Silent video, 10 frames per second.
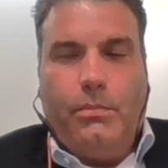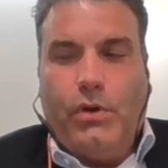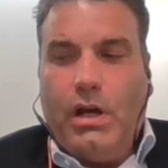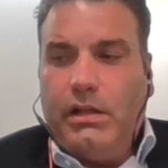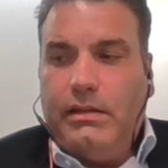
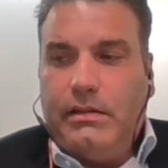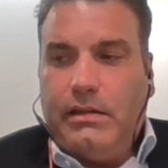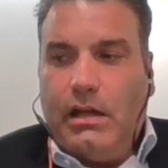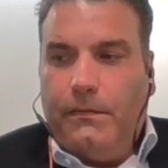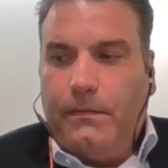The product
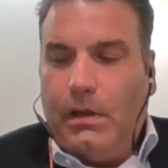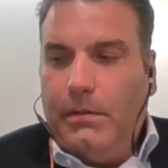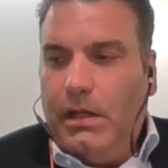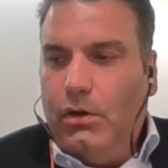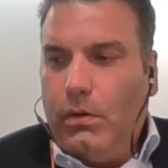itself, I
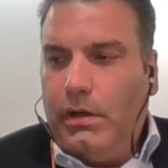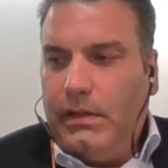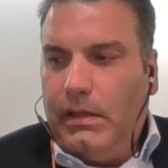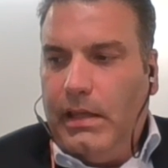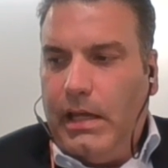mean, in order
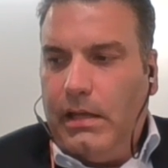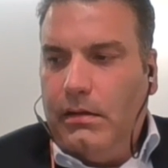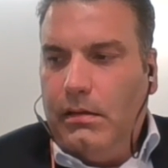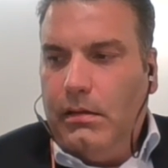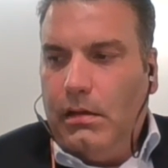to get
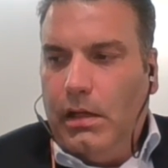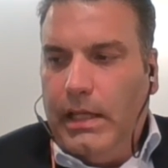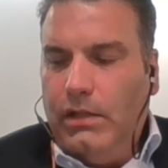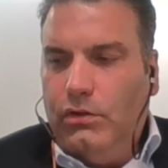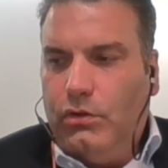
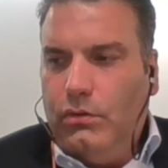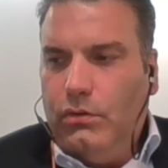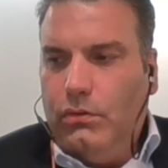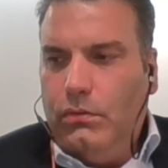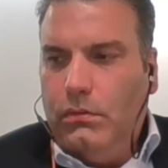
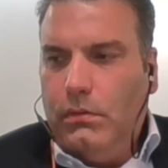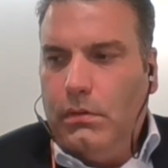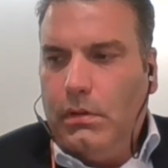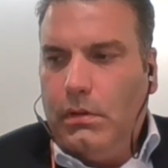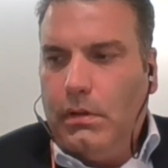into
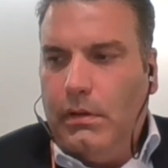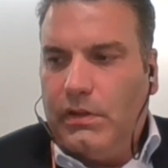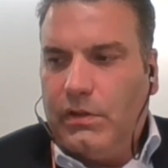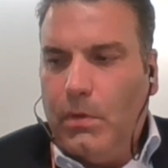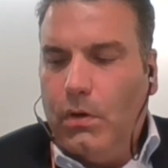
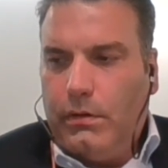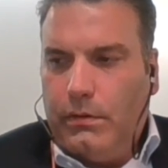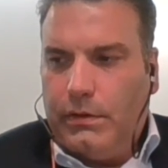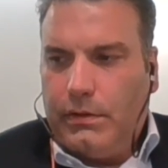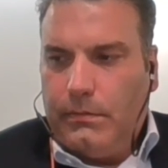the
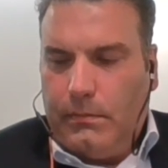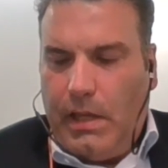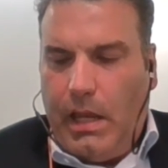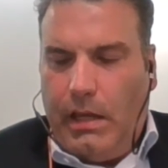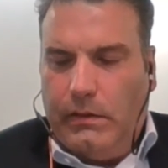smoker's
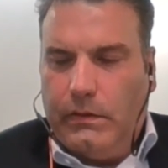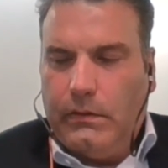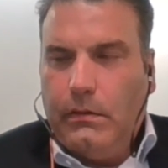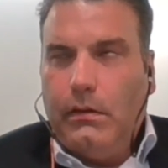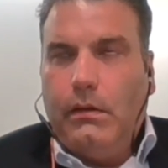
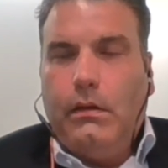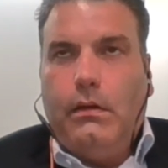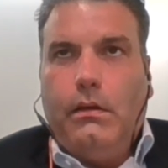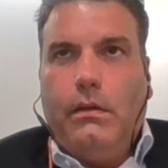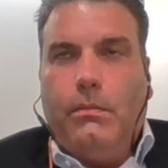hands,
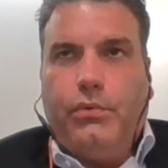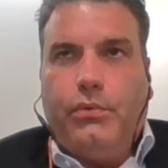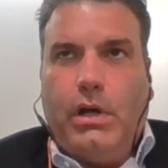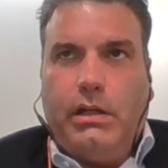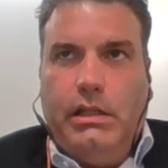the
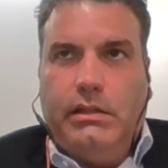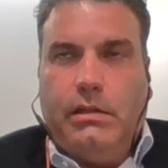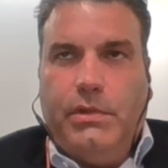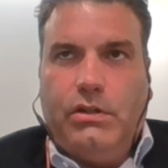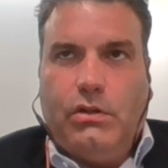product
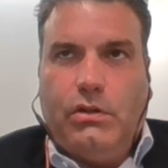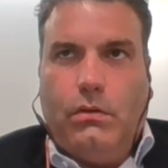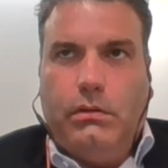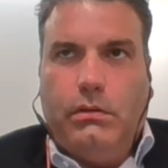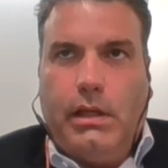needs to be
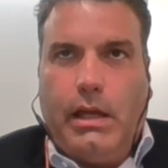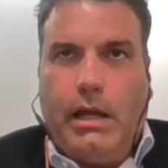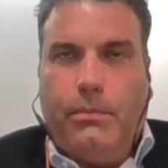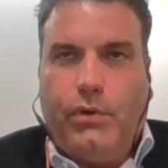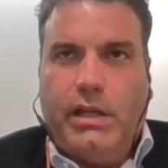sold
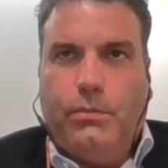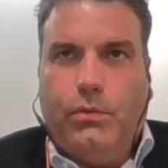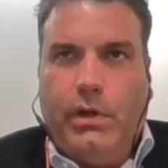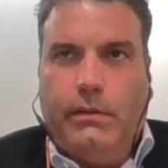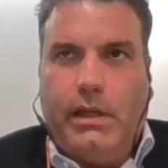at a price
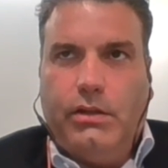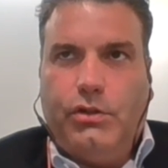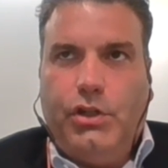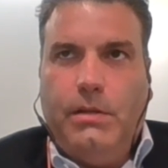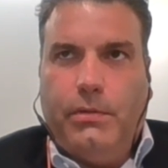point that
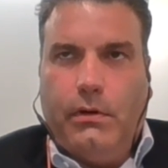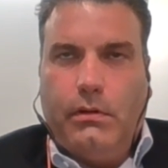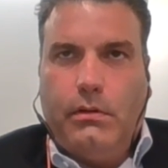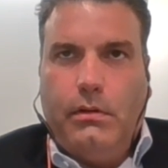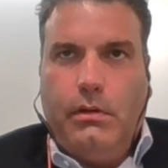is
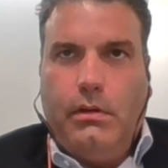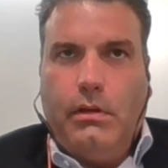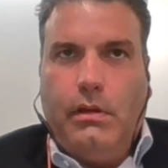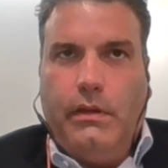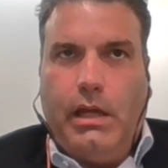cheaper
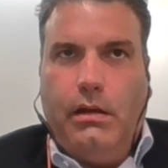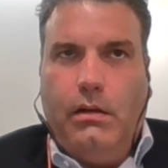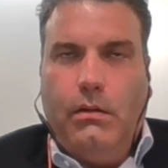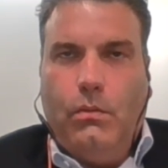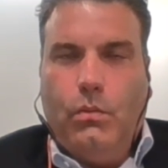
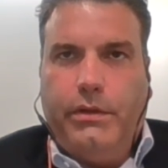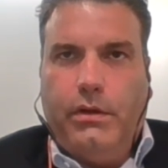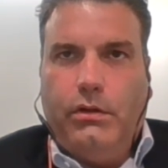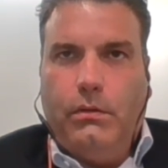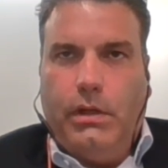than what
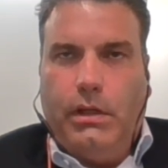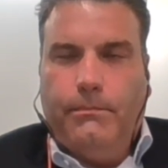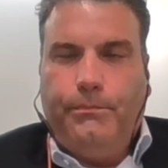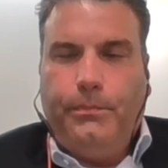they're doing.